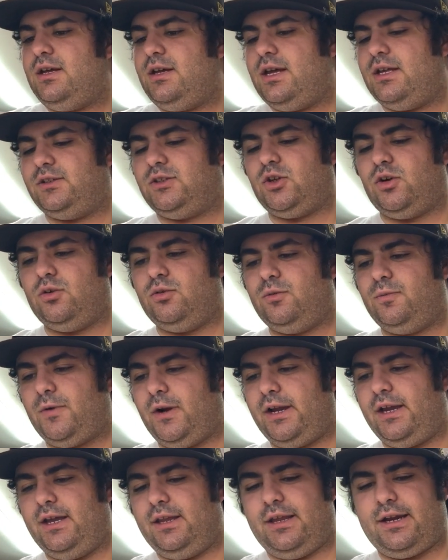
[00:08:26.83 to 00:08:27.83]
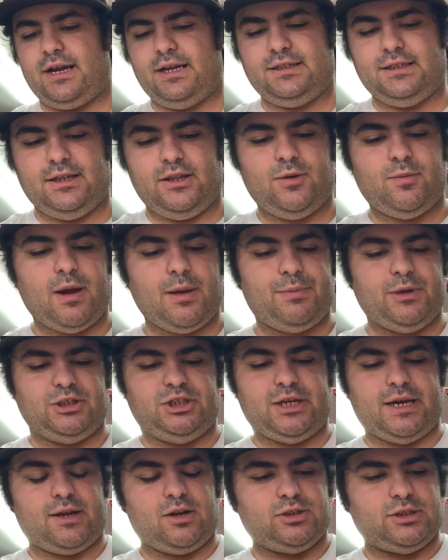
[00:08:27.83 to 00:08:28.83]
And so again, like I said, there might be
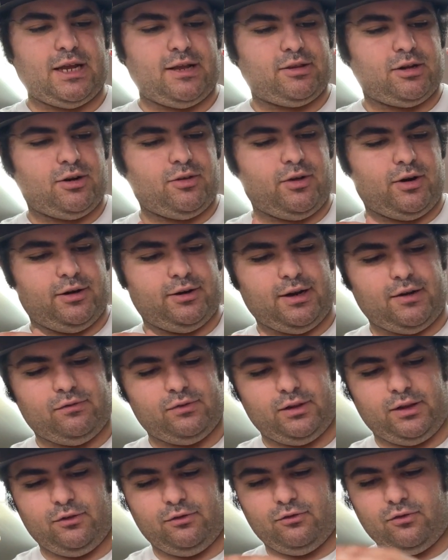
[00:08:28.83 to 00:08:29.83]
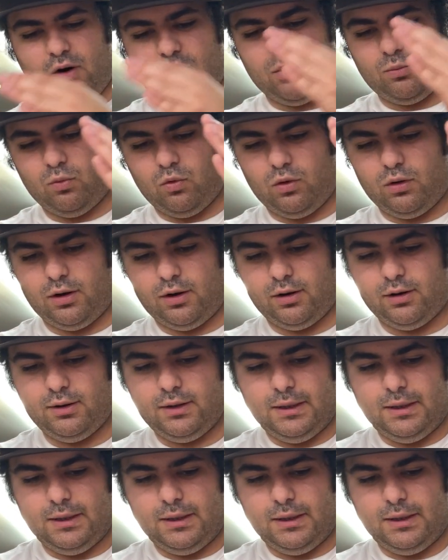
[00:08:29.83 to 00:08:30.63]
channels out there that are definitely far more